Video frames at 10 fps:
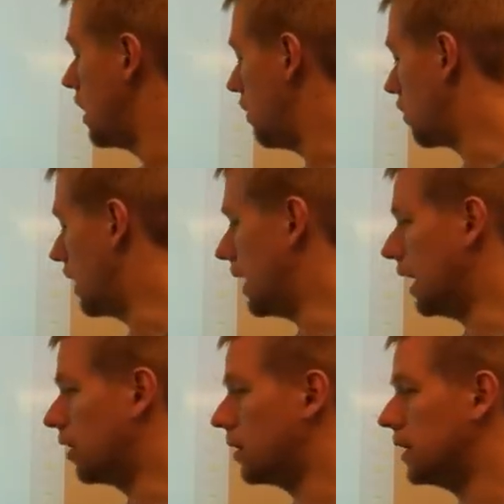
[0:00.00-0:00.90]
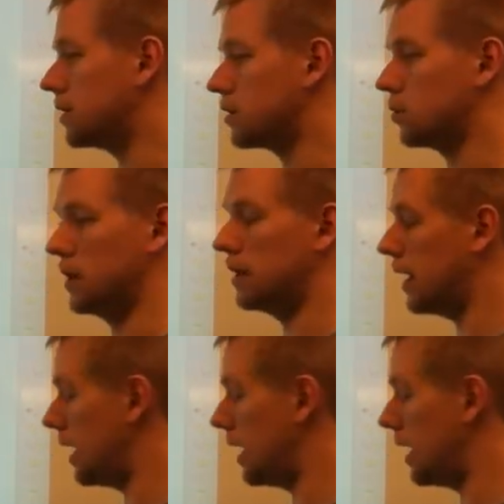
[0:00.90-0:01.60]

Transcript: And we're going to increase it, so we need